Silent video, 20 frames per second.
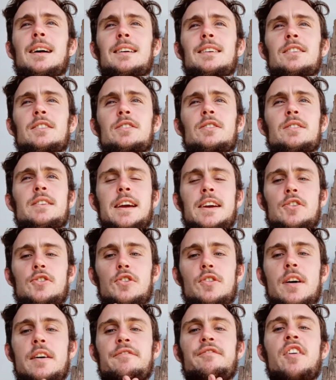So yeah, you do
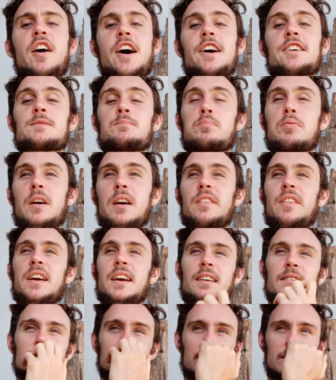that fast
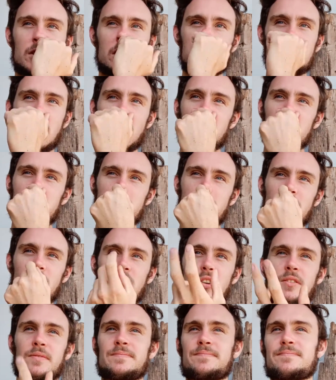breathing, you might
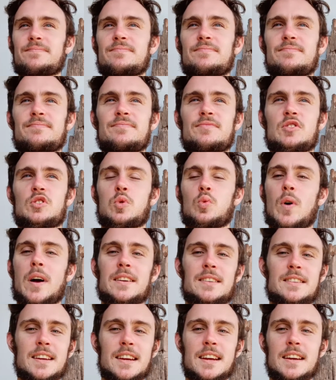do
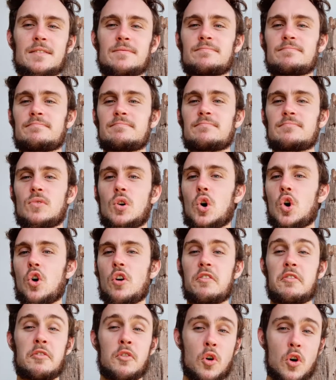20 or
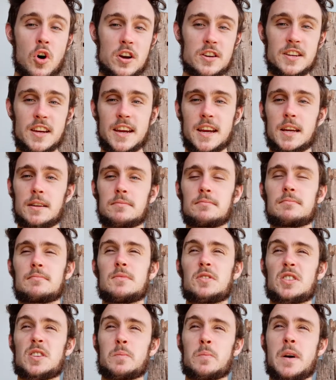40,
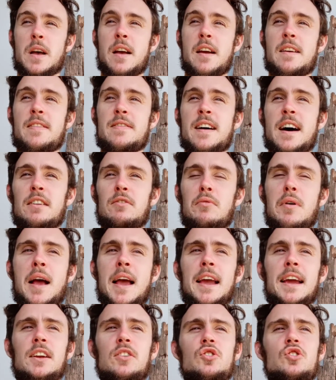somewhere in that
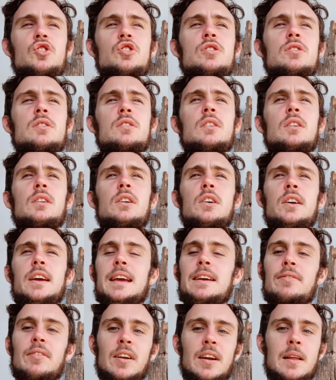range,
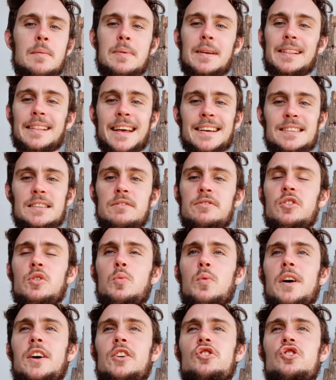even a bit less if you
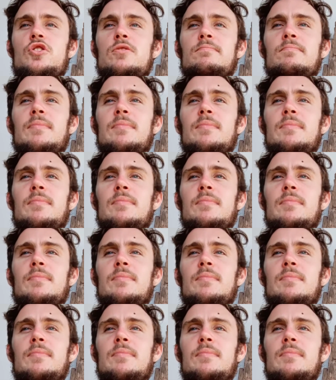wish.